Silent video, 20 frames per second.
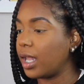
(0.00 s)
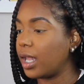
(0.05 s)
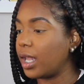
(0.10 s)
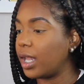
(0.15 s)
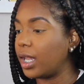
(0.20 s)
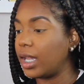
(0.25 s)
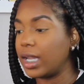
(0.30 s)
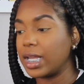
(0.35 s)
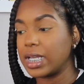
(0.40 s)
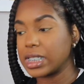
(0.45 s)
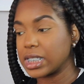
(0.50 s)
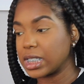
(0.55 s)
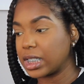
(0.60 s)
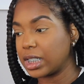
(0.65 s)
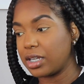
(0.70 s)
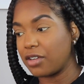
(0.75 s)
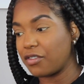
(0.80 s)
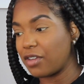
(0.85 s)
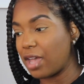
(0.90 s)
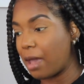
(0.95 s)
Let's
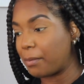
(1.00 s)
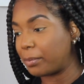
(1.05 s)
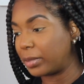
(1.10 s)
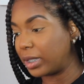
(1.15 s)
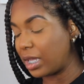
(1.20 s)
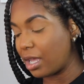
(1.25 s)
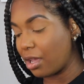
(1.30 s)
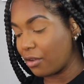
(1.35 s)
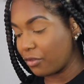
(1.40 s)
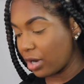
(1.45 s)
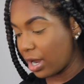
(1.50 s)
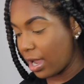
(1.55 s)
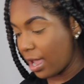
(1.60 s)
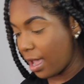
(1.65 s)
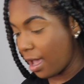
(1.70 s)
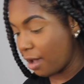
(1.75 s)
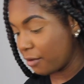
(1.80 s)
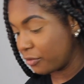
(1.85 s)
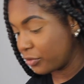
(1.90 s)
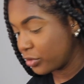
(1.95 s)
Live Happily Ever
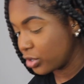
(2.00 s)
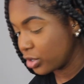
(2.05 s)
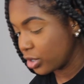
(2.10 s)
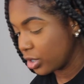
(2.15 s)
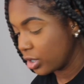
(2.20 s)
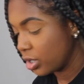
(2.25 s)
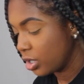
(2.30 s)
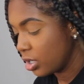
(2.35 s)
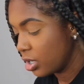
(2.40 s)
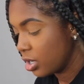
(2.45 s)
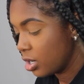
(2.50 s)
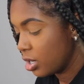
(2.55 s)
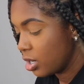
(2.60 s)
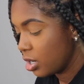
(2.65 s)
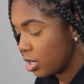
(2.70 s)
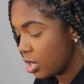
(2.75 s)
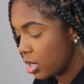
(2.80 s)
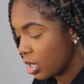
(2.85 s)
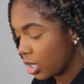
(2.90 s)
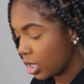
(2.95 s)
After
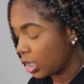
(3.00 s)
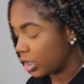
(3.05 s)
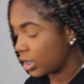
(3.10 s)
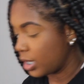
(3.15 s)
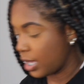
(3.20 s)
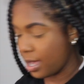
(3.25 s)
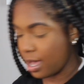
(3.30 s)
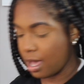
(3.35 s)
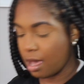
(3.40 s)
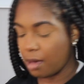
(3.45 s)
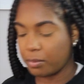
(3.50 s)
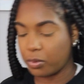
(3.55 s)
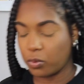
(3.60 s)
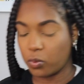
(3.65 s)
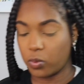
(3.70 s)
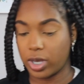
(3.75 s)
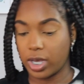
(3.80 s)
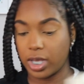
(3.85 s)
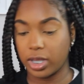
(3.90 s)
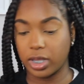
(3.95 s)
collab
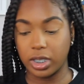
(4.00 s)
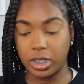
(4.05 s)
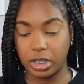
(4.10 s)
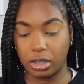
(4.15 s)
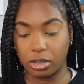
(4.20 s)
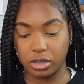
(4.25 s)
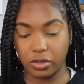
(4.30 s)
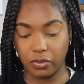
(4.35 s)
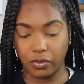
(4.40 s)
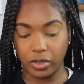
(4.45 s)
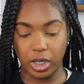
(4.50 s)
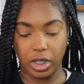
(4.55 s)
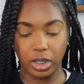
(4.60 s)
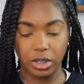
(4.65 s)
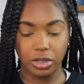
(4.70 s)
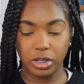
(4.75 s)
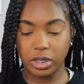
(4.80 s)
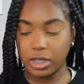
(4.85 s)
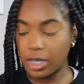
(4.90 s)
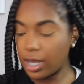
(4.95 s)
with Dose of
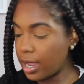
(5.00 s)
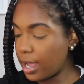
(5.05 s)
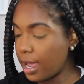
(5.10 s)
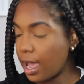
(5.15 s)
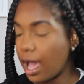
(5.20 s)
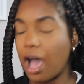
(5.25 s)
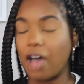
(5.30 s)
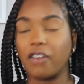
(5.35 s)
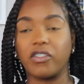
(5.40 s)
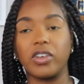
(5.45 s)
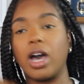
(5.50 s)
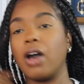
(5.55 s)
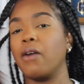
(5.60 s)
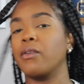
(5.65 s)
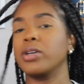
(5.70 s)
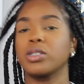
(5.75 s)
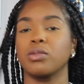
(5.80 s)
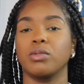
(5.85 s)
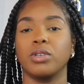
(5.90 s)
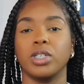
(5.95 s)
Colors. I've
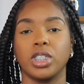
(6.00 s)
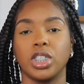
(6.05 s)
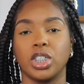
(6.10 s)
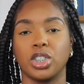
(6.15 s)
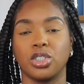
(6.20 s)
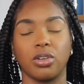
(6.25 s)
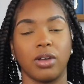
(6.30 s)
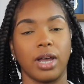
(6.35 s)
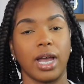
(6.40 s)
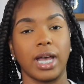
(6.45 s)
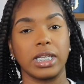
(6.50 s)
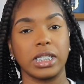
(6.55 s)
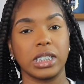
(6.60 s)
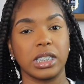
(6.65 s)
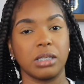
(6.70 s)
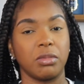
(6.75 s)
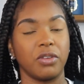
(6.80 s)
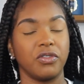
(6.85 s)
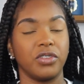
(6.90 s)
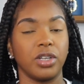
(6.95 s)
always wanted to try
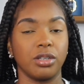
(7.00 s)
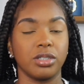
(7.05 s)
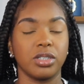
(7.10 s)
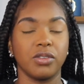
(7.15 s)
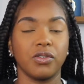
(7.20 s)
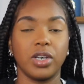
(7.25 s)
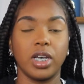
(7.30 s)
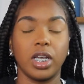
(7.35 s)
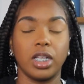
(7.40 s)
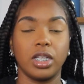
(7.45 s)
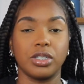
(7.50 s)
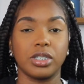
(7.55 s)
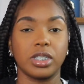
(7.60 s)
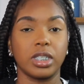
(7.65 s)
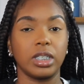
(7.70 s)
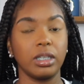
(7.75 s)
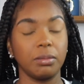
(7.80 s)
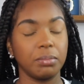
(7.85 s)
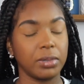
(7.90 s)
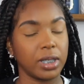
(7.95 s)
some of Dose of Colors
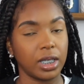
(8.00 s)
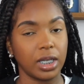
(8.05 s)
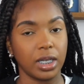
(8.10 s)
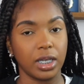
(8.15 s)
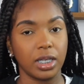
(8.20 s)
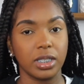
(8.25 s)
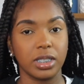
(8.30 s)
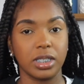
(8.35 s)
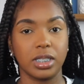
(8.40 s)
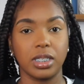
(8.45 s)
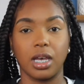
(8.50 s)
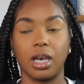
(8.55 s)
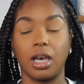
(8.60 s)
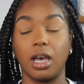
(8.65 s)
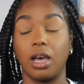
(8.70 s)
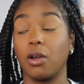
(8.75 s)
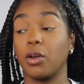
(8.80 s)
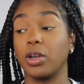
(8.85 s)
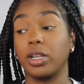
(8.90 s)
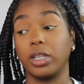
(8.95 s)
lip kits
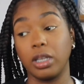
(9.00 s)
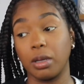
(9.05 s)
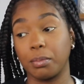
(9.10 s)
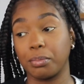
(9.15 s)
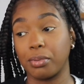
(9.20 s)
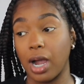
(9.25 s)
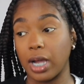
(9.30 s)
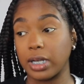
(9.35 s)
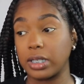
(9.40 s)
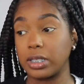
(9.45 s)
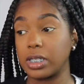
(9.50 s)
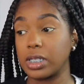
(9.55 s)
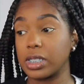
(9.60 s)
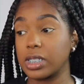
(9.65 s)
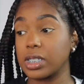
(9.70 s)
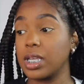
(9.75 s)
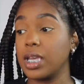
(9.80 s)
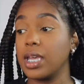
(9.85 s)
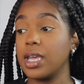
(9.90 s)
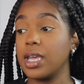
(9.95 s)
uh, or lip products
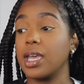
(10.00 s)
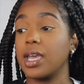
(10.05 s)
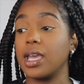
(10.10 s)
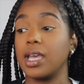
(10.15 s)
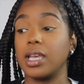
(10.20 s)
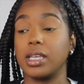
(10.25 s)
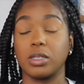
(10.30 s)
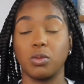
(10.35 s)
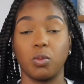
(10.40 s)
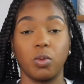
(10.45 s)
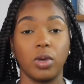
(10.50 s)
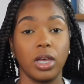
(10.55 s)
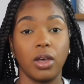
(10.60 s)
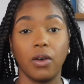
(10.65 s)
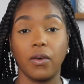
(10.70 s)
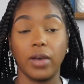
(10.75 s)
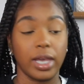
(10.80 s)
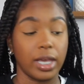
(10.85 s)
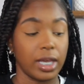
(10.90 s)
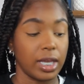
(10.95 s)
as
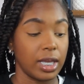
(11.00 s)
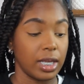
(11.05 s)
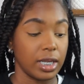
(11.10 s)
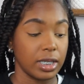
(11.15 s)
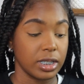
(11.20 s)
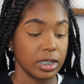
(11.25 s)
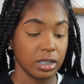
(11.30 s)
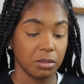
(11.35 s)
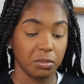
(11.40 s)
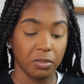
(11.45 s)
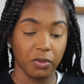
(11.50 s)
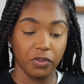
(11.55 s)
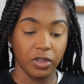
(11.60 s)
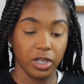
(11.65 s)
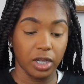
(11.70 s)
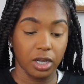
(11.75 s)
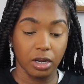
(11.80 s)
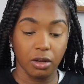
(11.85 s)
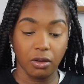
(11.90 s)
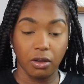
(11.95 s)
well as some of
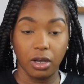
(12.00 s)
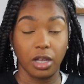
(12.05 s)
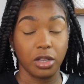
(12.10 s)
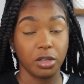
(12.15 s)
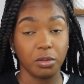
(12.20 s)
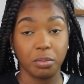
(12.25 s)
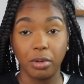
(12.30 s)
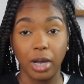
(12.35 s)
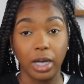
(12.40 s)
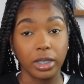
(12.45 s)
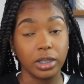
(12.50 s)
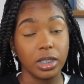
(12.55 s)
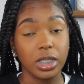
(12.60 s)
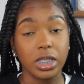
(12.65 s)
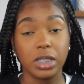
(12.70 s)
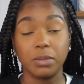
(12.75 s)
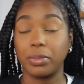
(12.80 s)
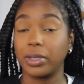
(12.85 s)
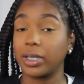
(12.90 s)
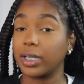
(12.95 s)
their other
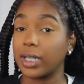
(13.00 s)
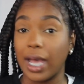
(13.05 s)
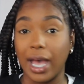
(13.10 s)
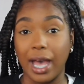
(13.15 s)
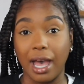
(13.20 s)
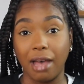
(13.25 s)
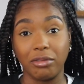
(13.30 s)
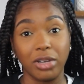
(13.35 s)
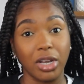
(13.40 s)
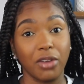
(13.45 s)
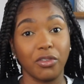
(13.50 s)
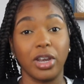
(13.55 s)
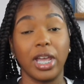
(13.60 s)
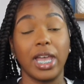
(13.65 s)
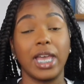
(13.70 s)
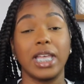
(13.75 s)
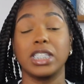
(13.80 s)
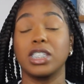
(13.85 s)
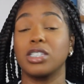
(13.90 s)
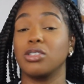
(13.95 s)
products but I've never
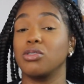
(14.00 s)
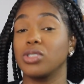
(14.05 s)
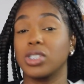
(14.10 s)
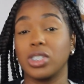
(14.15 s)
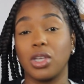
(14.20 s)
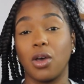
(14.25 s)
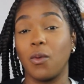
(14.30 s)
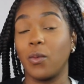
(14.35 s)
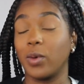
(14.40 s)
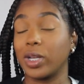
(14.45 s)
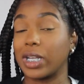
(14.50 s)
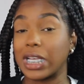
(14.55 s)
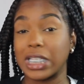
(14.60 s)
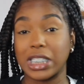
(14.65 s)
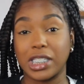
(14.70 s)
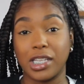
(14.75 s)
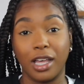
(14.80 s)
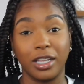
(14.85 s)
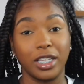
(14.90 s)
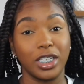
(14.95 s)
had to so when I
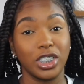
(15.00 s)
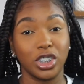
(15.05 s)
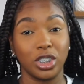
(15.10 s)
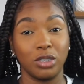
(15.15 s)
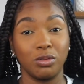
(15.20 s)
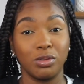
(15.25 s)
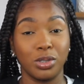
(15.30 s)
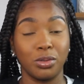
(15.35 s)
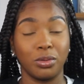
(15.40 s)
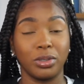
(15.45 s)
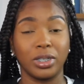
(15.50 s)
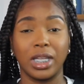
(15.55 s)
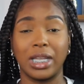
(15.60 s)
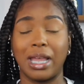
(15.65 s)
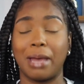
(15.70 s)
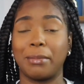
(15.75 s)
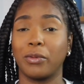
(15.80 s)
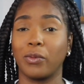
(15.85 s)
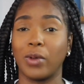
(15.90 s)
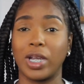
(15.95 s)
saw that she was doing a
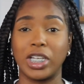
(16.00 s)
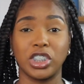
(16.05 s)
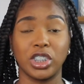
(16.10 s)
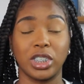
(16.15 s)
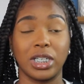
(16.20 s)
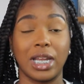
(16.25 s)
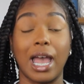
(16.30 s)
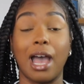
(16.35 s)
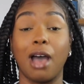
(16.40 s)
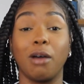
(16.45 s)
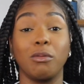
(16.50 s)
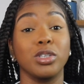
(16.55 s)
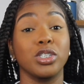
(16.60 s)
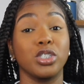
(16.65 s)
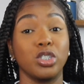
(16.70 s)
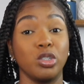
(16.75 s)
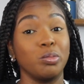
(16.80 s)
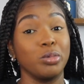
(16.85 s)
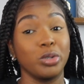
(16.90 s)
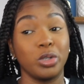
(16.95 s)
collaboration I was
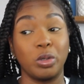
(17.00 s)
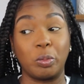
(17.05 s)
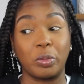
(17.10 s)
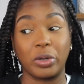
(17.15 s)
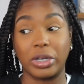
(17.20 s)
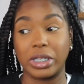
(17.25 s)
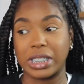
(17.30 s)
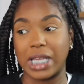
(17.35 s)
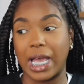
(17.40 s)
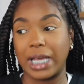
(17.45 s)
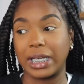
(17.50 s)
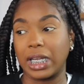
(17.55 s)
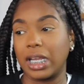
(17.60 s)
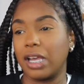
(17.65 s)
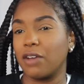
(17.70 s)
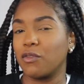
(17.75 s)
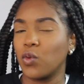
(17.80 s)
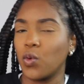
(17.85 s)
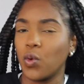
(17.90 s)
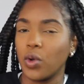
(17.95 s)
super duper excited
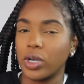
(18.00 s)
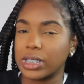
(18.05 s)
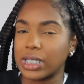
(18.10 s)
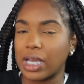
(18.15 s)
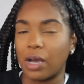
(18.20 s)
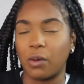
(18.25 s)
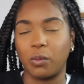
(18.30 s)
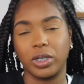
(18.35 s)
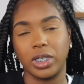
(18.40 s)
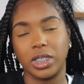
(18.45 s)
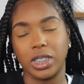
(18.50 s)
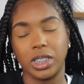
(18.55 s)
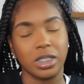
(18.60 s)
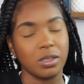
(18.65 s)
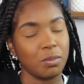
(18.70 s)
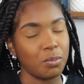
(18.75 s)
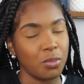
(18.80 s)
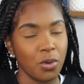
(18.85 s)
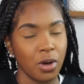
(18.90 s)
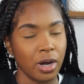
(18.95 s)
of course I wanted to
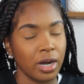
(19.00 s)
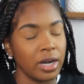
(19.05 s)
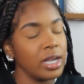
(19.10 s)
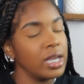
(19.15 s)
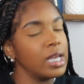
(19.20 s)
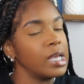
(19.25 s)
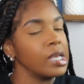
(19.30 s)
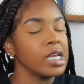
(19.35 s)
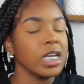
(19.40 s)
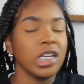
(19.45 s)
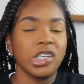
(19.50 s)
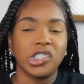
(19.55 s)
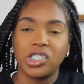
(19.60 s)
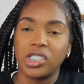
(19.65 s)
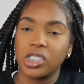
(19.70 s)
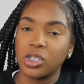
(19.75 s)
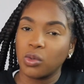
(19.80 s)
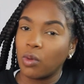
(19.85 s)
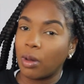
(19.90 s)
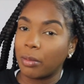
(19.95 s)
support because
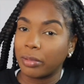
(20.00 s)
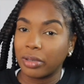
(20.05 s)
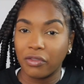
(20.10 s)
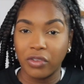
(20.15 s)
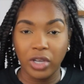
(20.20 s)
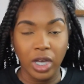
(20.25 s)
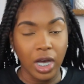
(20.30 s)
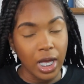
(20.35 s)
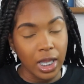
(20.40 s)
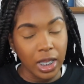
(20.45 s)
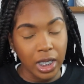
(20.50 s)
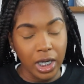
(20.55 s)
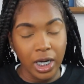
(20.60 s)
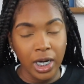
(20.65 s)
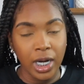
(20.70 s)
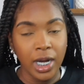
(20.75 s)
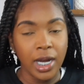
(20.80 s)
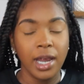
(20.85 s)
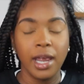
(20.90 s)
she's a woman of color